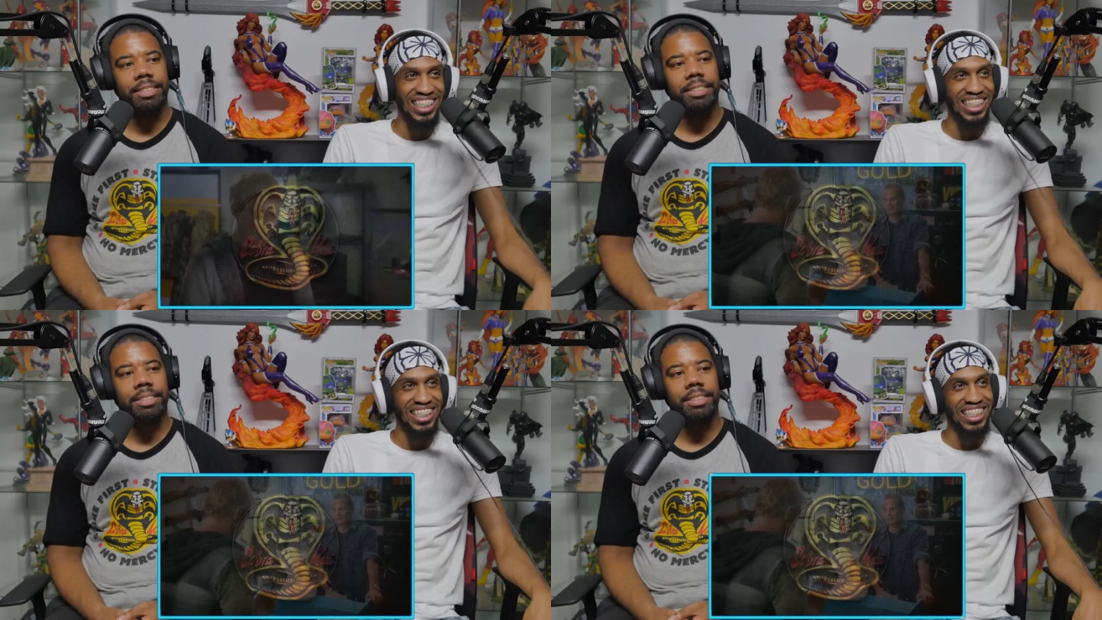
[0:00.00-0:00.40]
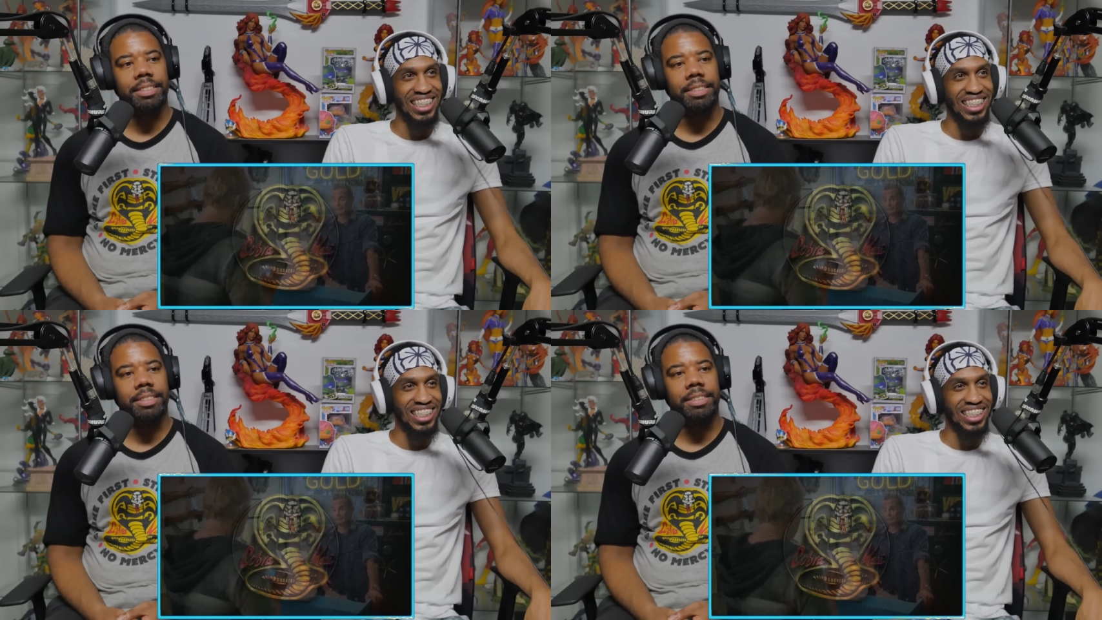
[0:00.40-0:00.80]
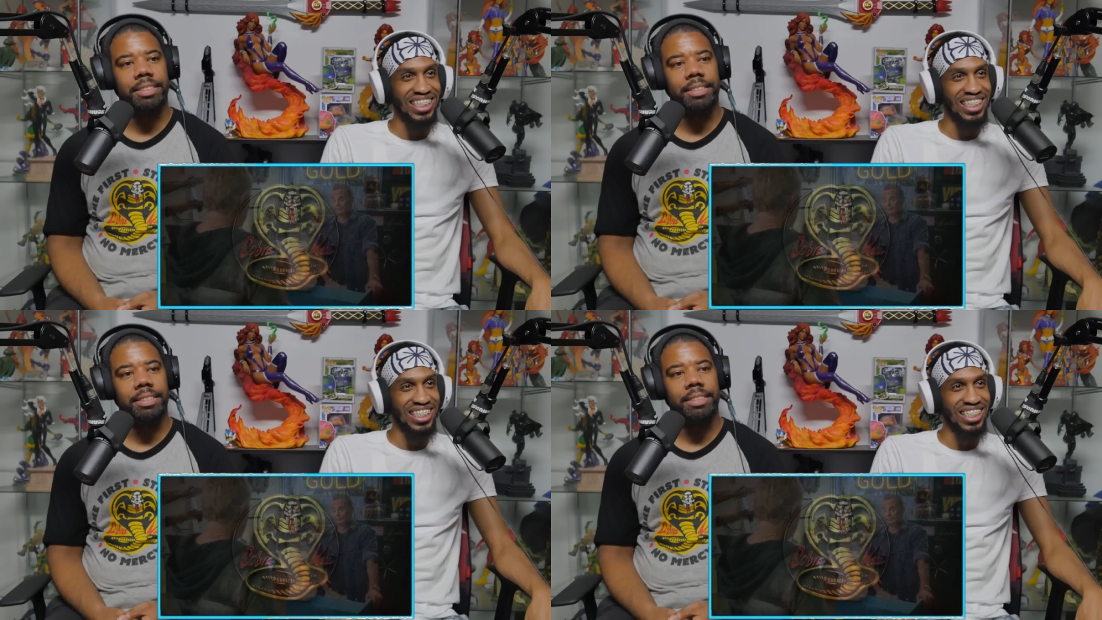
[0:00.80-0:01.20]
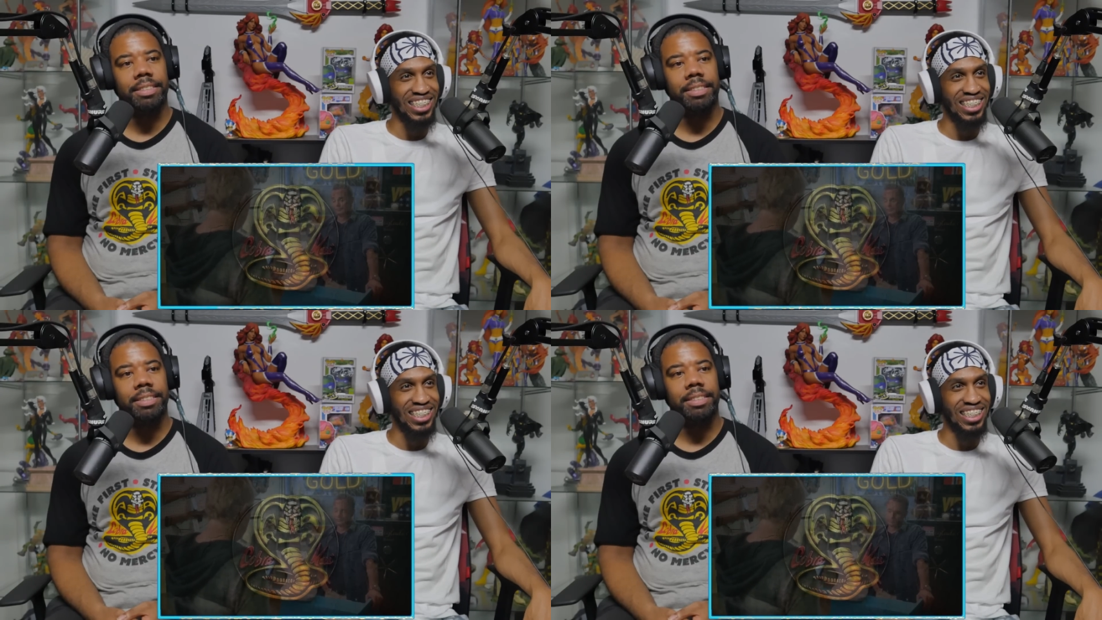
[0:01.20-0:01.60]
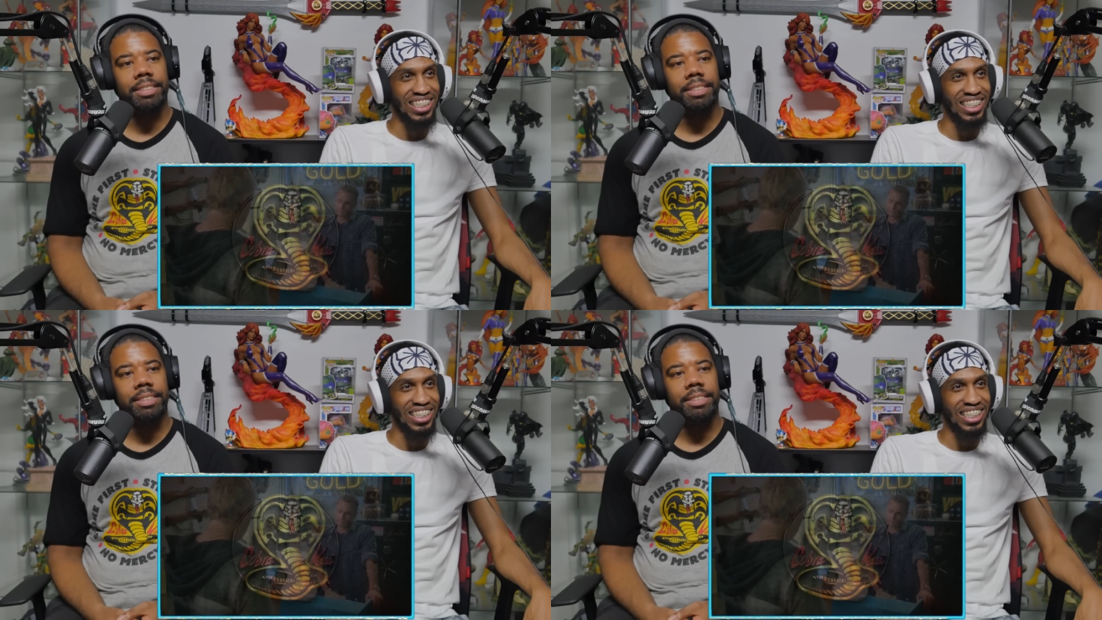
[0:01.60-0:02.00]

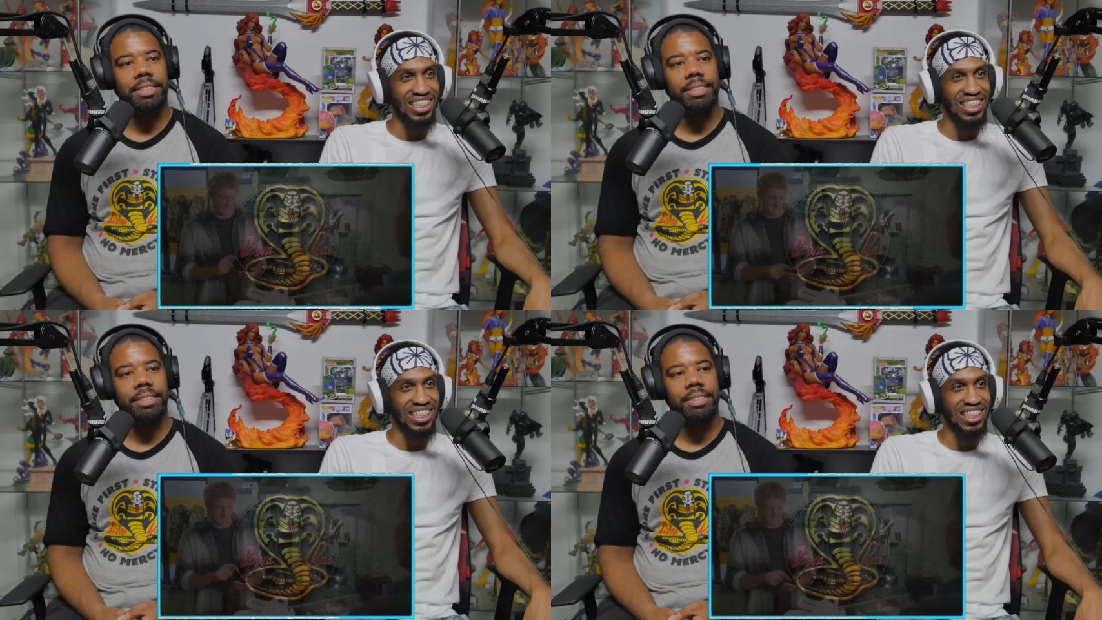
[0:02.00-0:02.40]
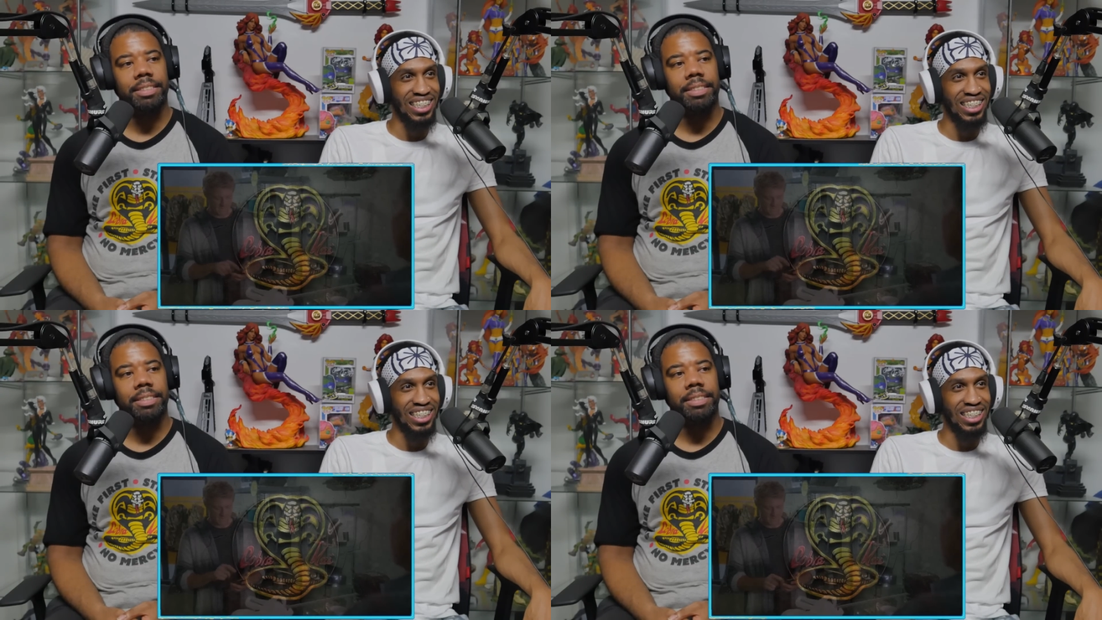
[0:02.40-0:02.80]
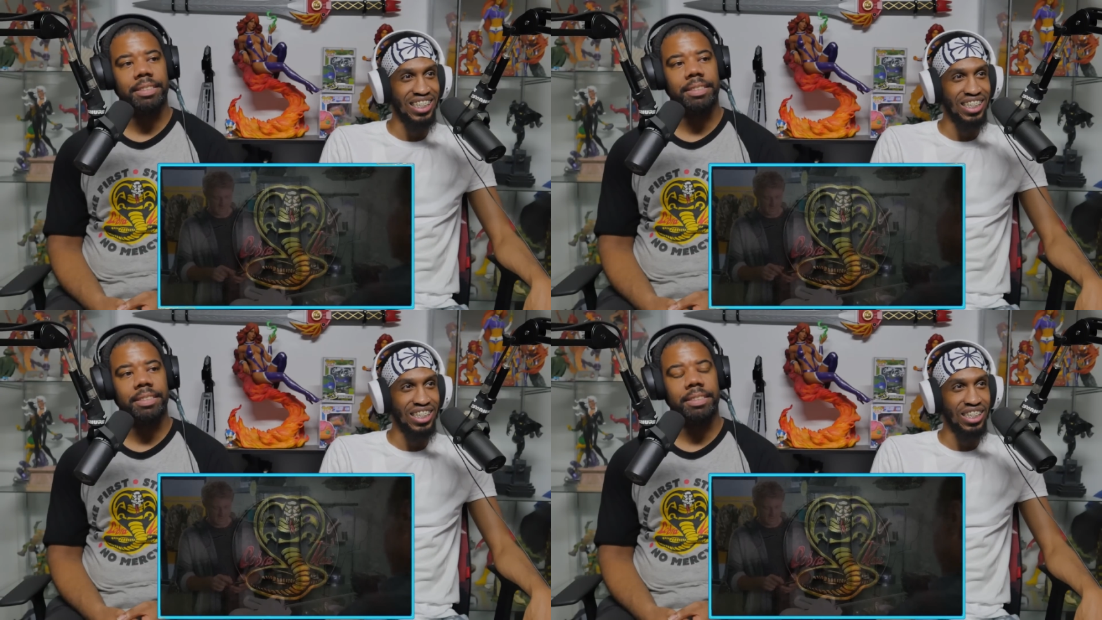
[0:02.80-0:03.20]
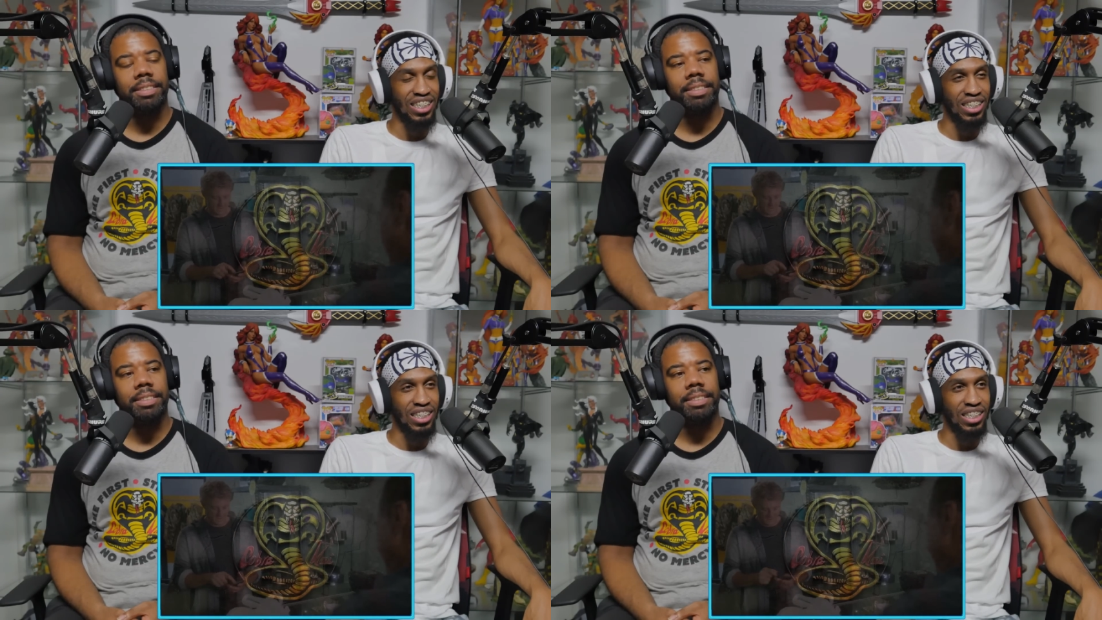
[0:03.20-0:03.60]
(no one is talking)